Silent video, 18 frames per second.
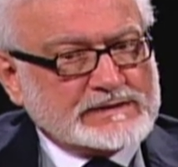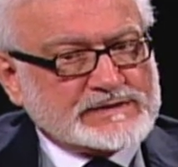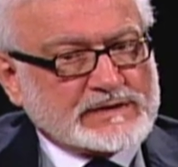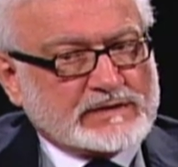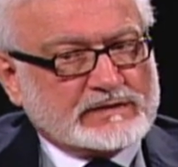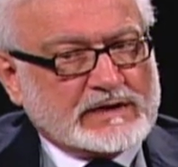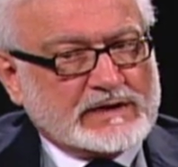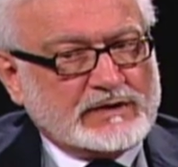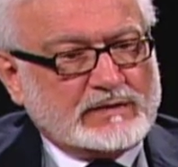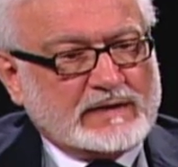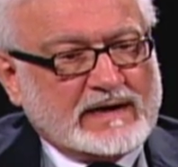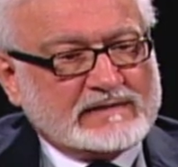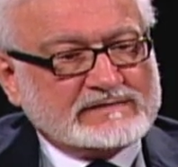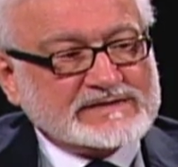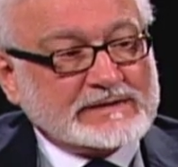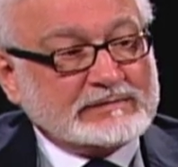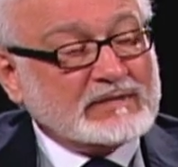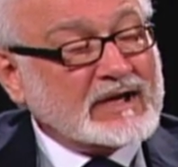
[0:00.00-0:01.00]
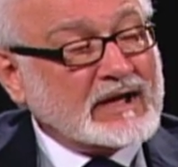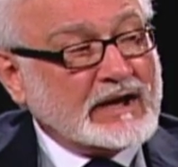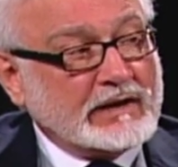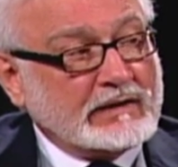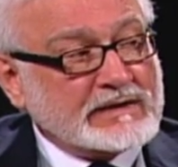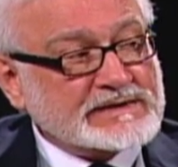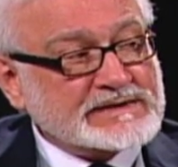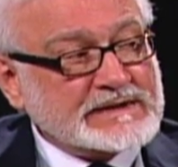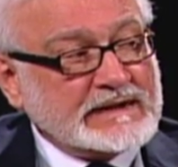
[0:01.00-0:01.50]
So that you have some
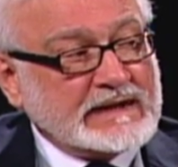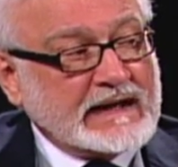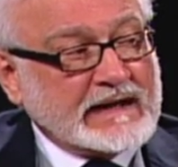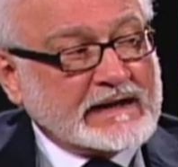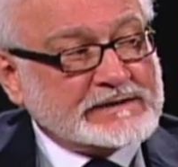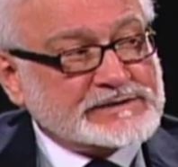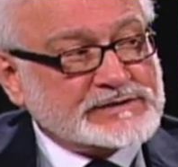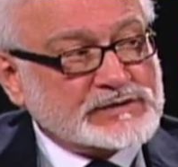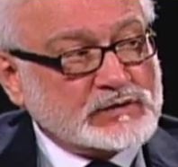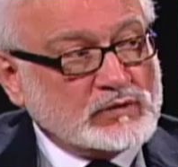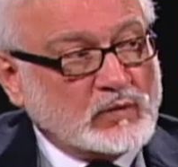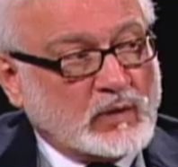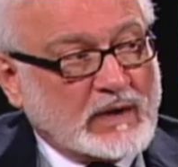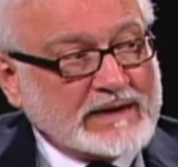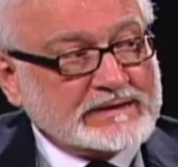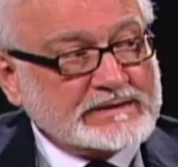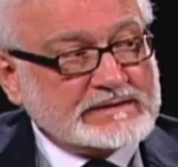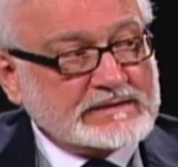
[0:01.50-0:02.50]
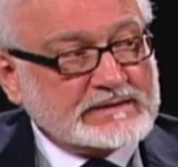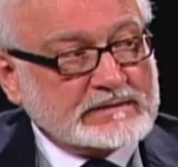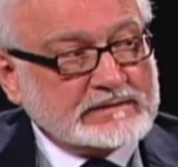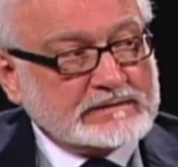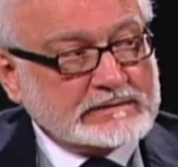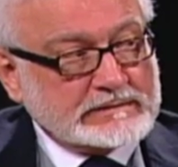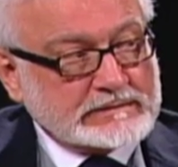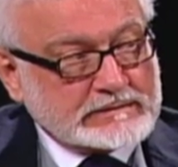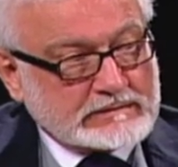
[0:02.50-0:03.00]
clarity as to what
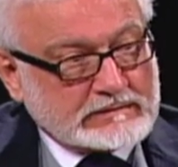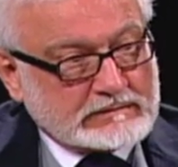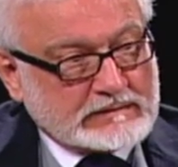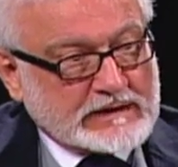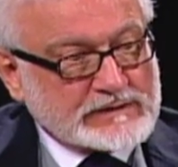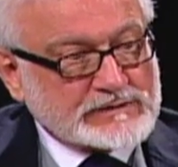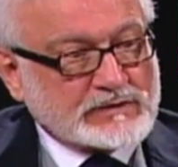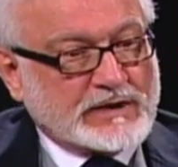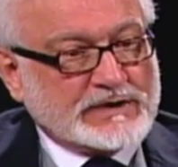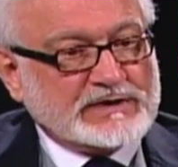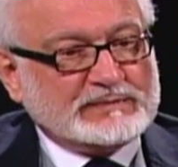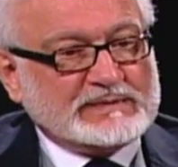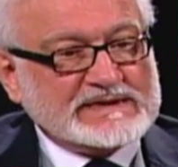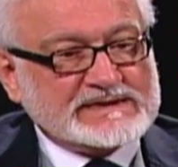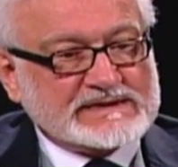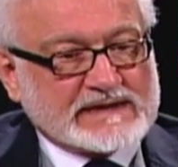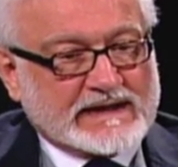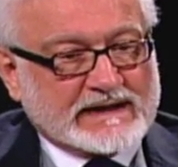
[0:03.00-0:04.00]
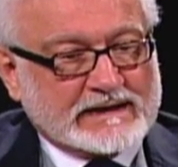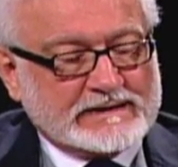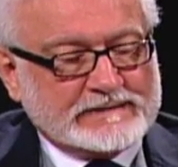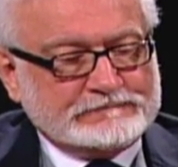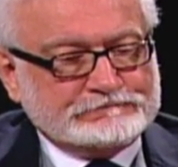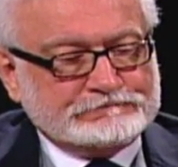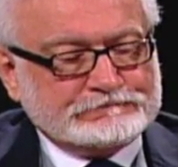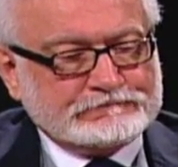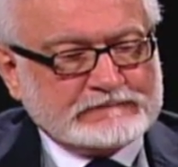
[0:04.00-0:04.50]
is going to be studied.
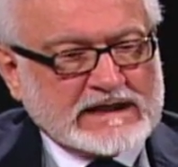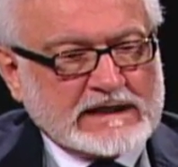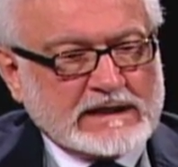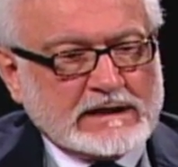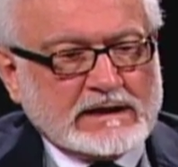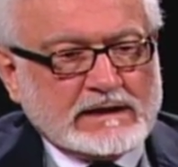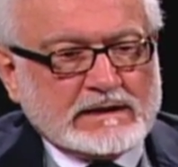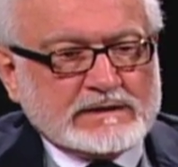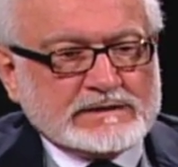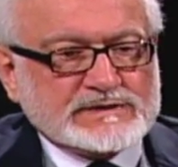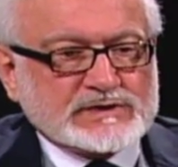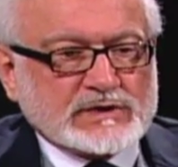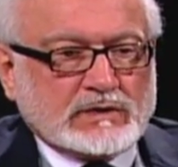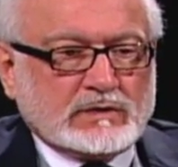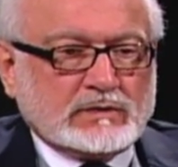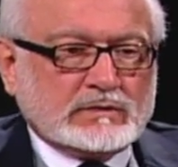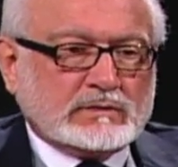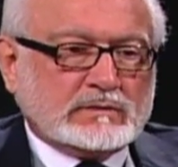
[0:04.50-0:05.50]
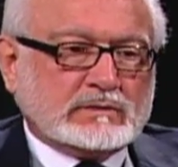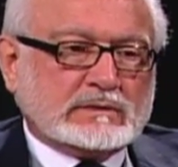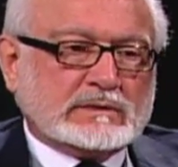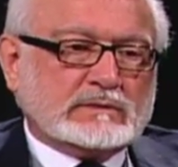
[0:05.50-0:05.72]
So